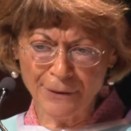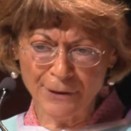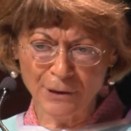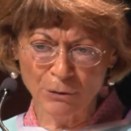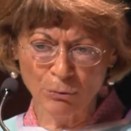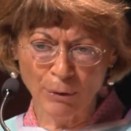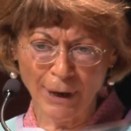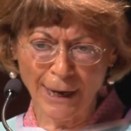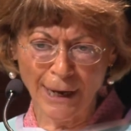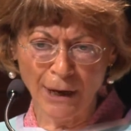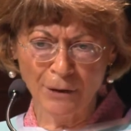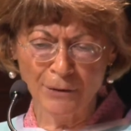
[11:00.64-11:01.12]

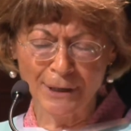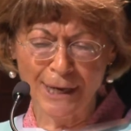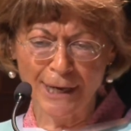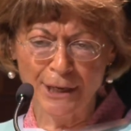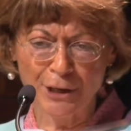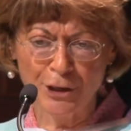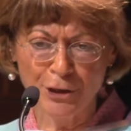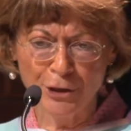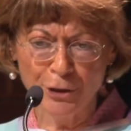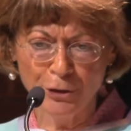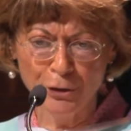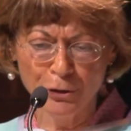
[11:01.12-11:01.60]
around a
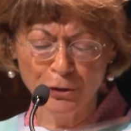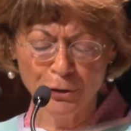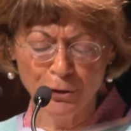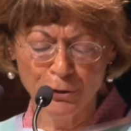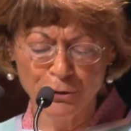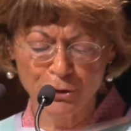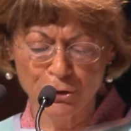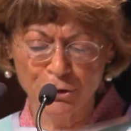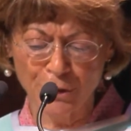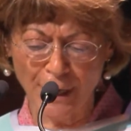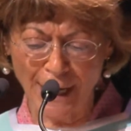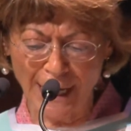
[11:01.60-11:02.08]

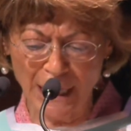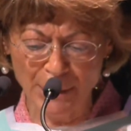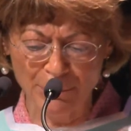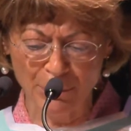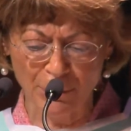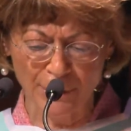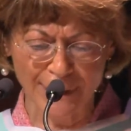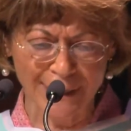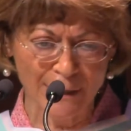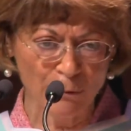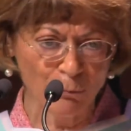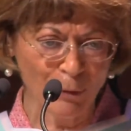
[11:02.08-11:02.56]
huge
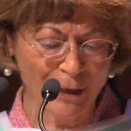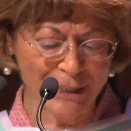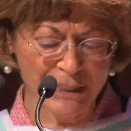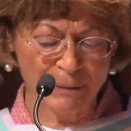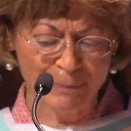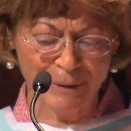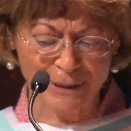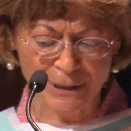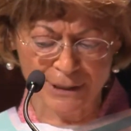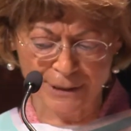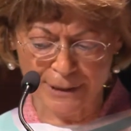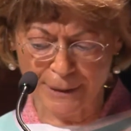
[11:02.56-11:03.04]
table in
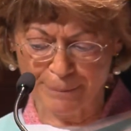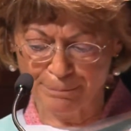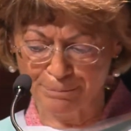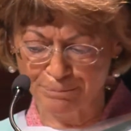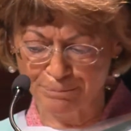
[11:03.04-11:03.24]
Westminster.